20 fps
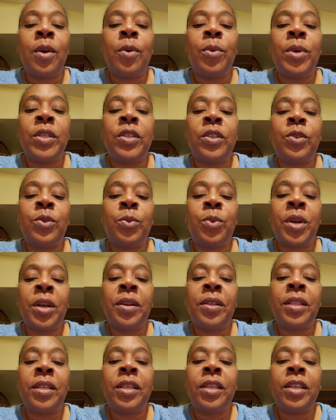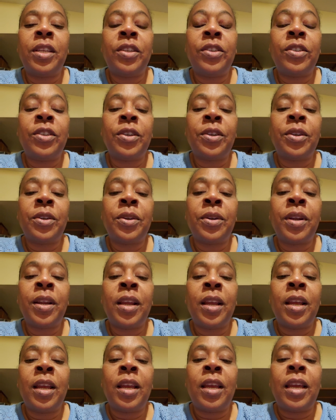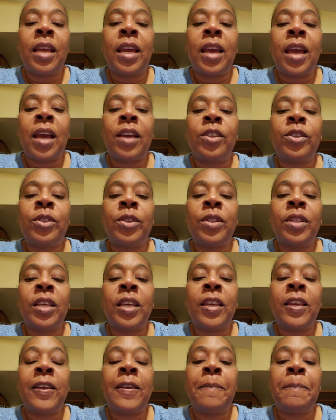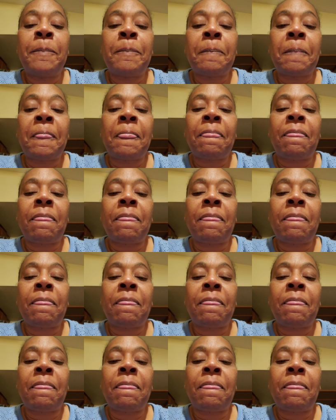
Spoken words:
which is where the teacher actually